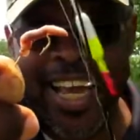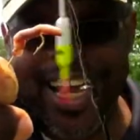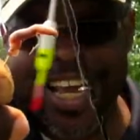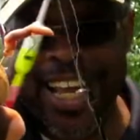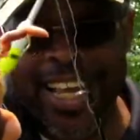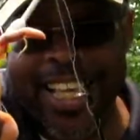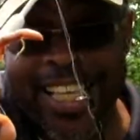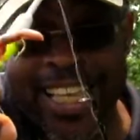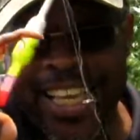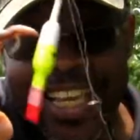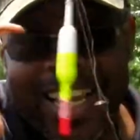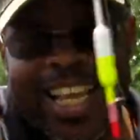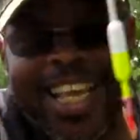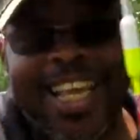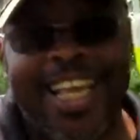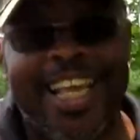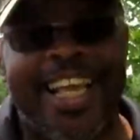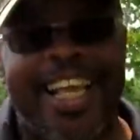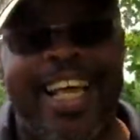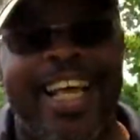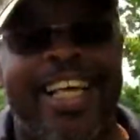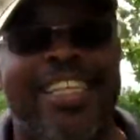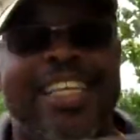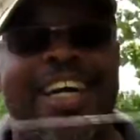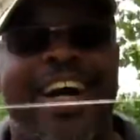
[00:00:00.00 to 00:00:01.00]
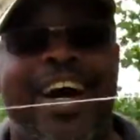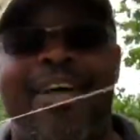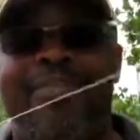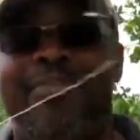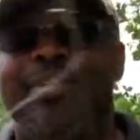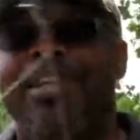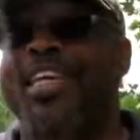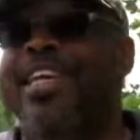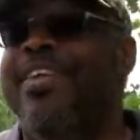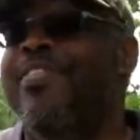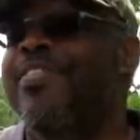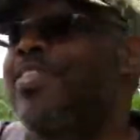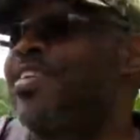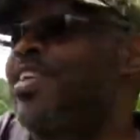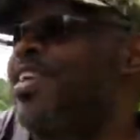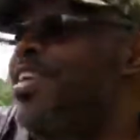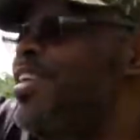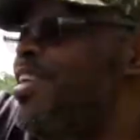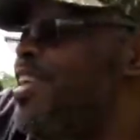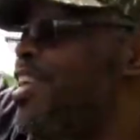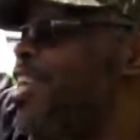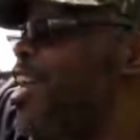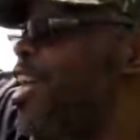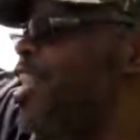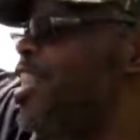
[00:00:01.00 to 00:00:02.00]
See that? That's all I'm gonna leave on there.
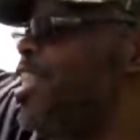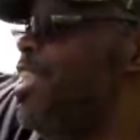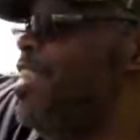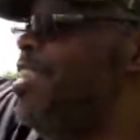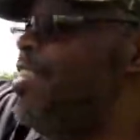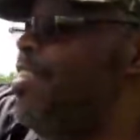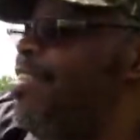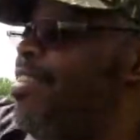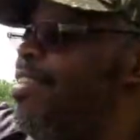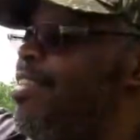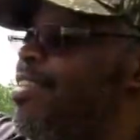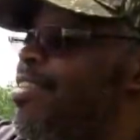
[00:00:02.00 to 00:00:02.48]
Nothing.